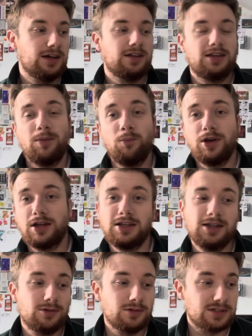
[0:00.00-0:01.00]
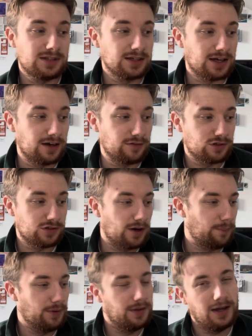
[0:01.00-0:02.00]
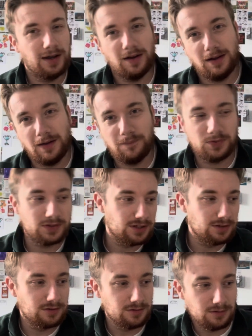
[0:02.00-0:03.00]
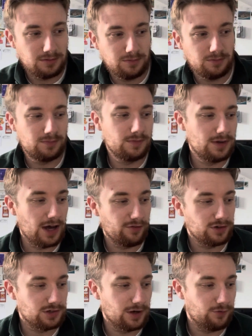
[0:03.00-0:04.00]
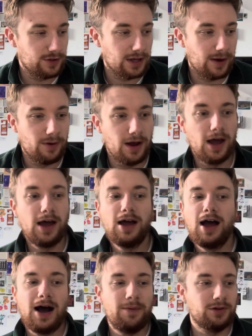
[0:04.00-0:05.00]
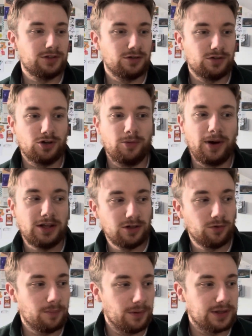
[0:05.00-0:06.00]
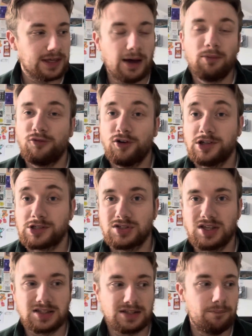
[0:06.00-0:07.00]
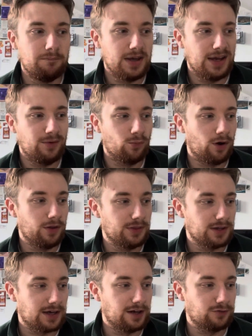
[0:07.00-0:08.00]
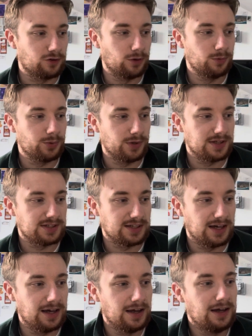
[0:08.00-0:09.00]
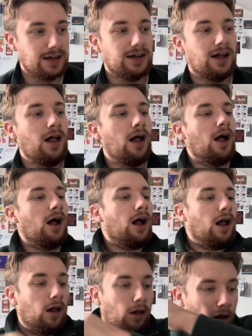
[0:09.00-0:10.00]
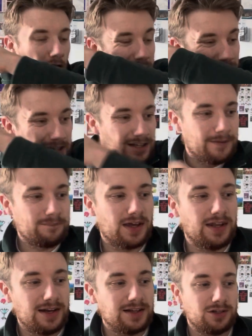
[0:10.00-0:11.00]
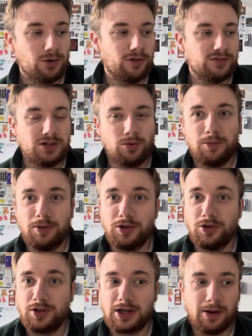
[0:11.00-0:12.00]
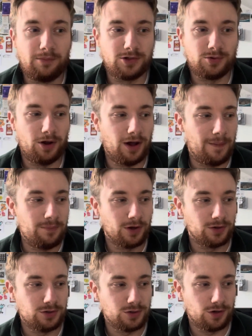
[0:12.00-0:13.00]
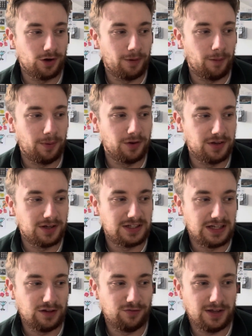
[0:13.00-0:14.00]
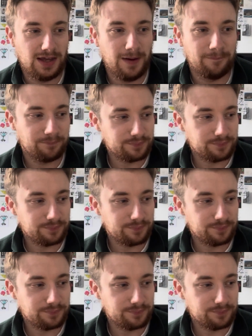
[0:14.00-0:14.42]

then we can use the kind of strap on there to have a strap for the camera. I'm not too sure, but I do want to build the camera first because that's the main one that kind of comes with this set. And then I do obviously want to build the other camera as well. I'm not too sure about building the TV yet,